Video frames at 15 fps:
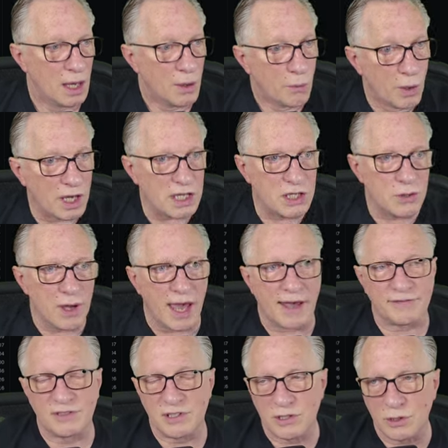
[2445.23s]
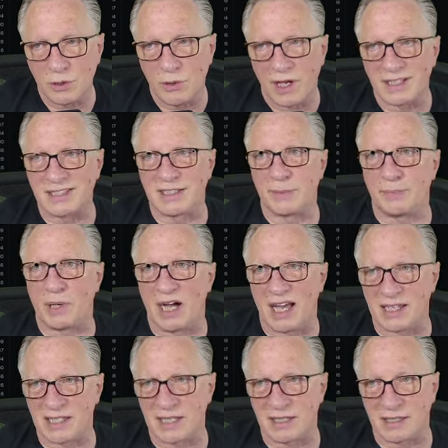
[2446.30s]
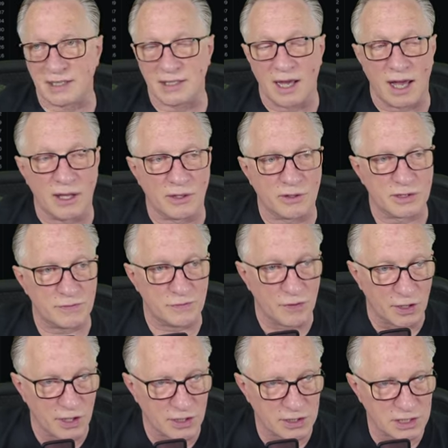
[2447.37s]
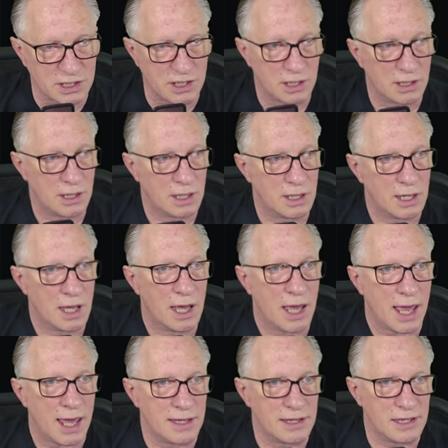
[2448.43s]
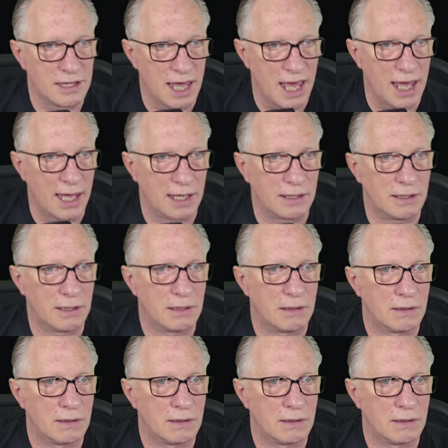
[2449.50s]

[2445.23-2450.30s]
What you have to do is deposit the dollars first and then